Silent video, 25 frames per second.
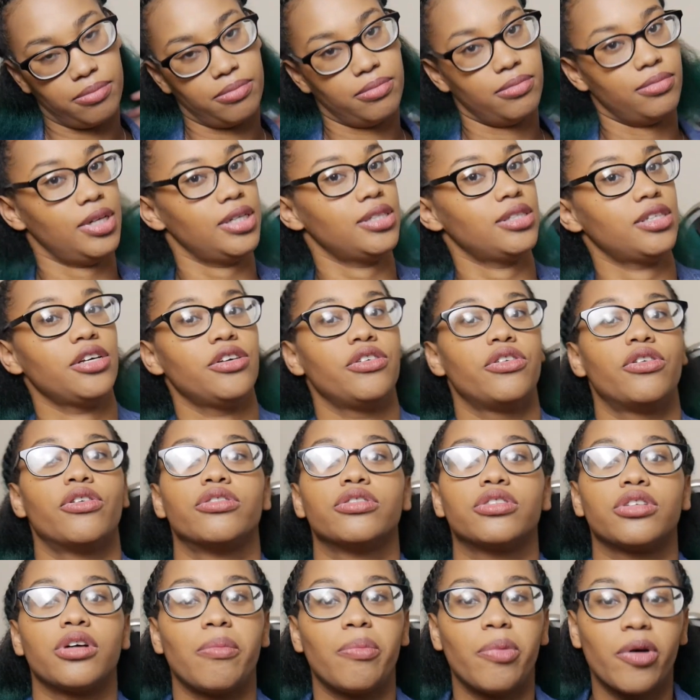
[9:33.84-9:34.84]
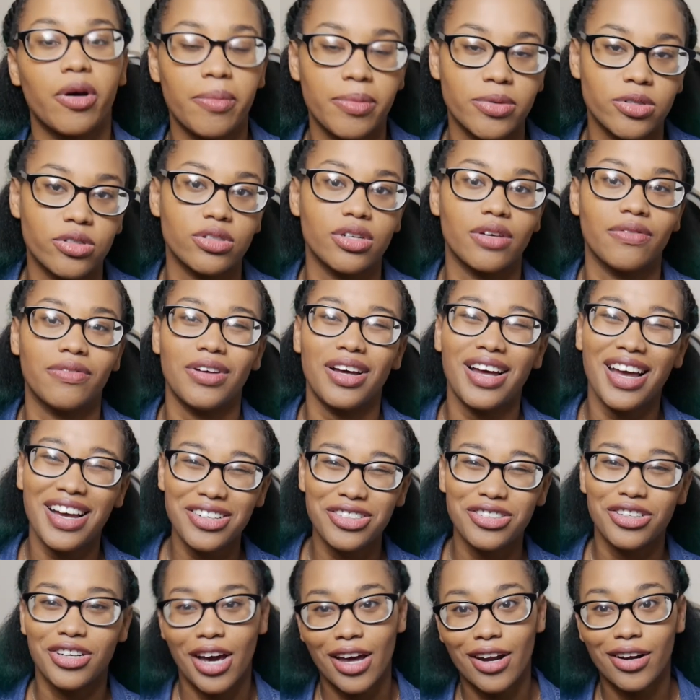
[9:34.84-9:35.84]
let's say you're going to an appointment or stuff, I guess
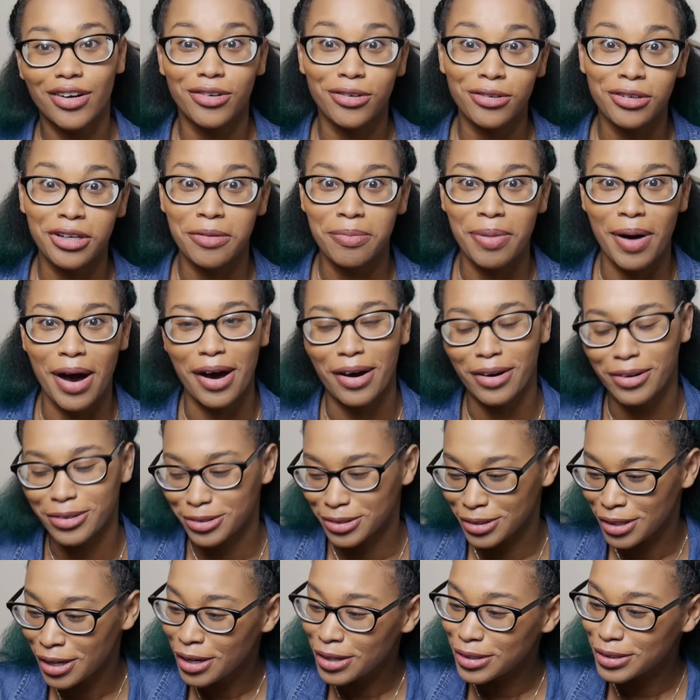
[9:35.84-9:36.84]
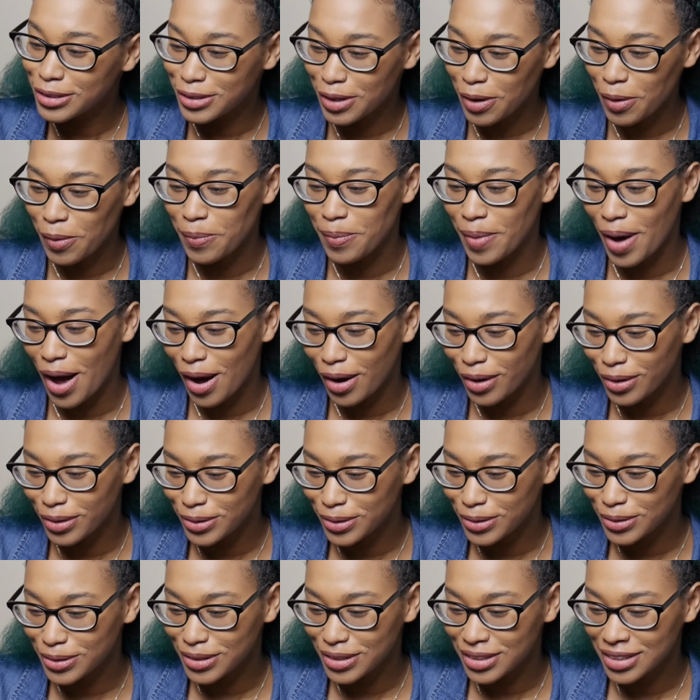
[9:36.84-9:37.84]
you kind of do need bottles. So
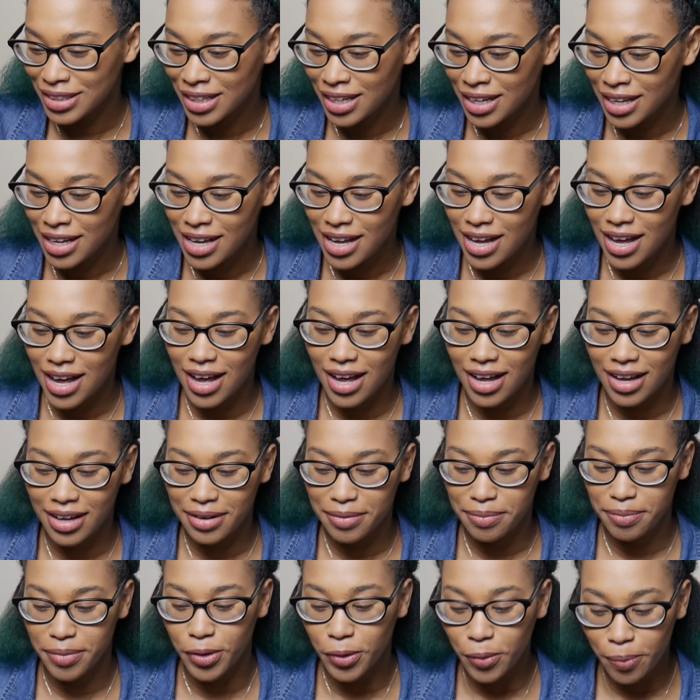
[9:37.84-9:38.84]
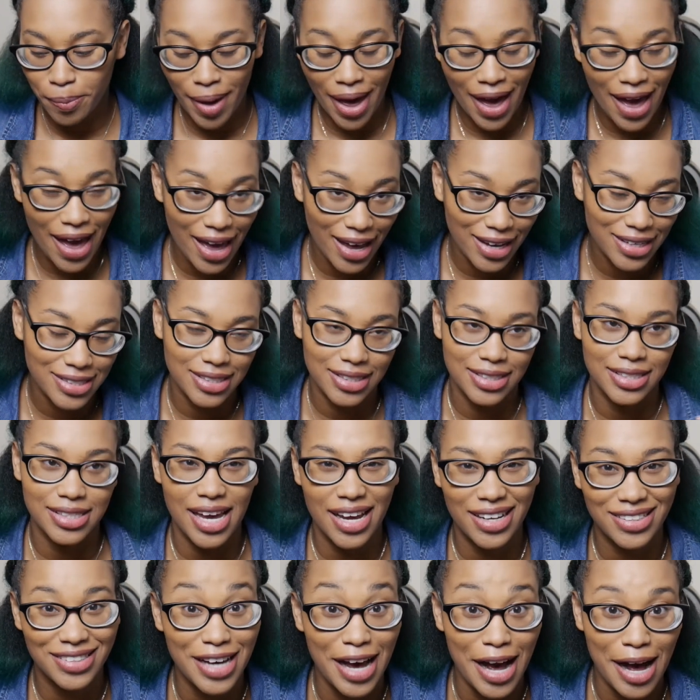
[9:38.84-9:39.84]
bottles, milk bags,
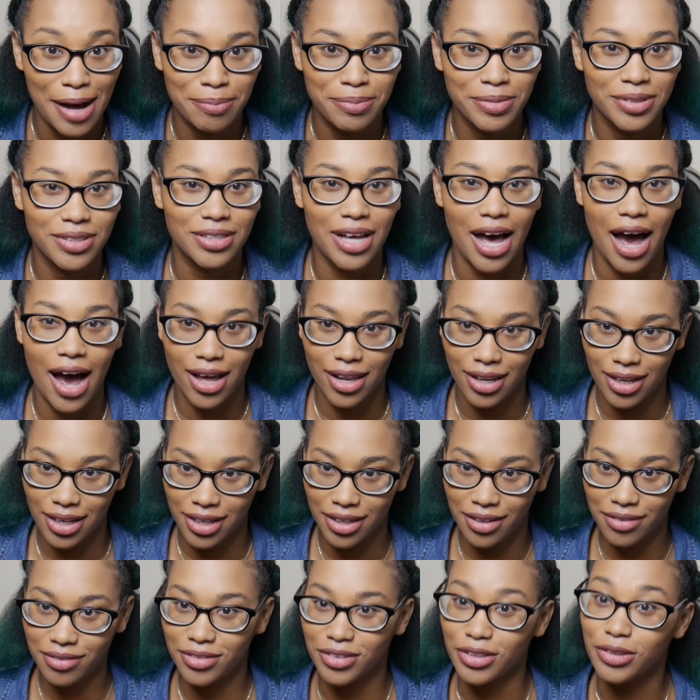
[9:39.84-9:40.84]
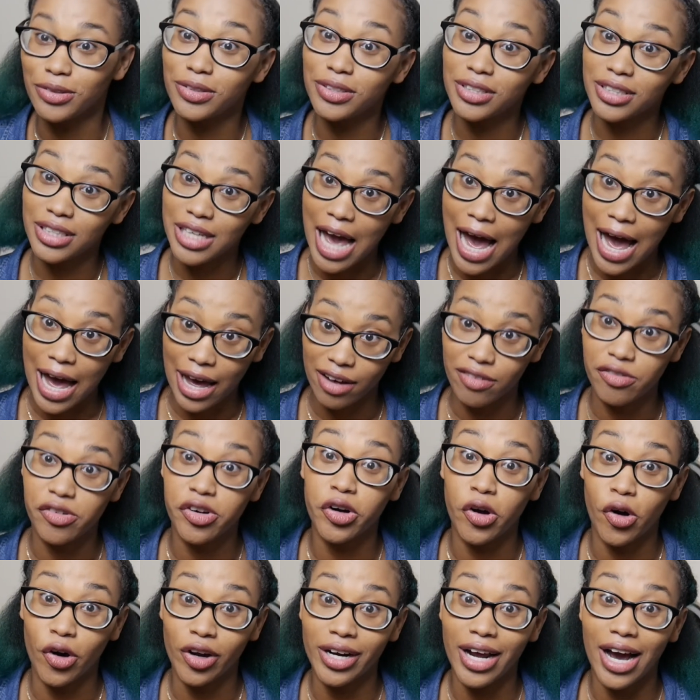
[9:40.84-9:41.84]
tank tops, I love. Do you see I have one
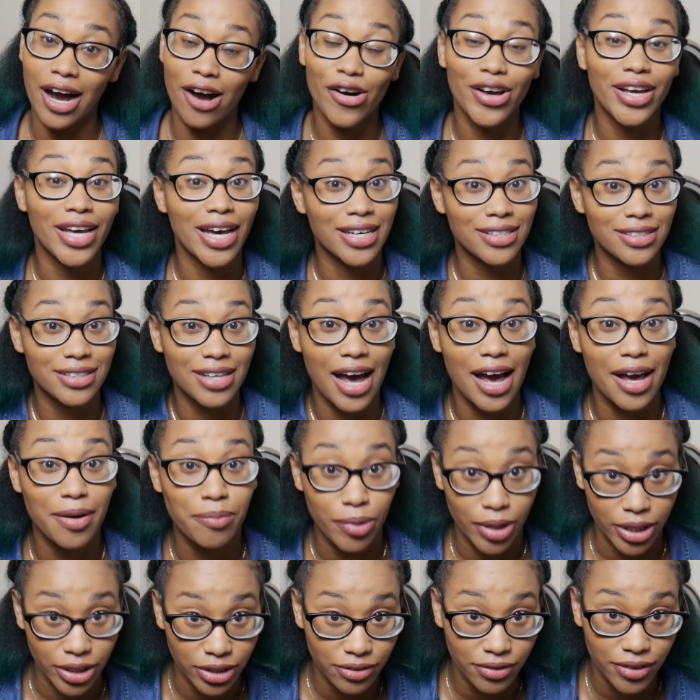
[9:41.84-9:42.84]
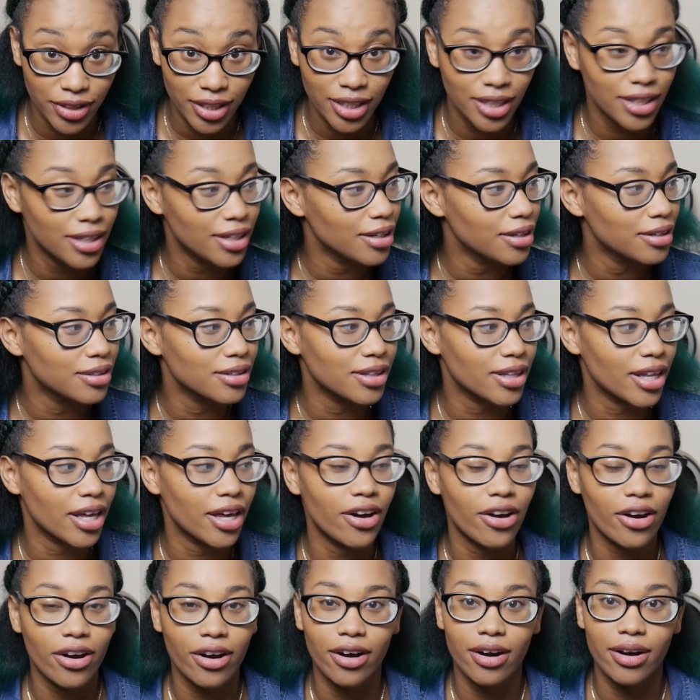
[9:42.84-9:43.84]
on now? Yes, I breastfeed. They
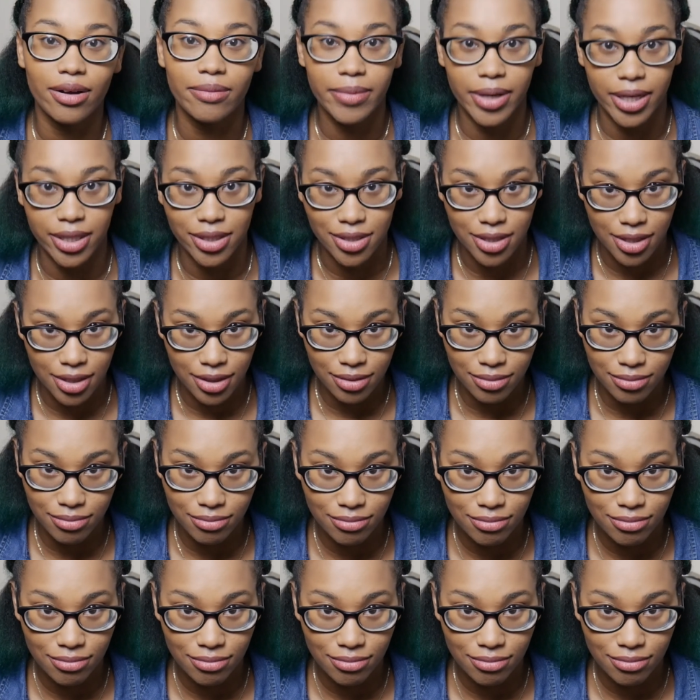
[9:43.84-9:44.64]
are amazing.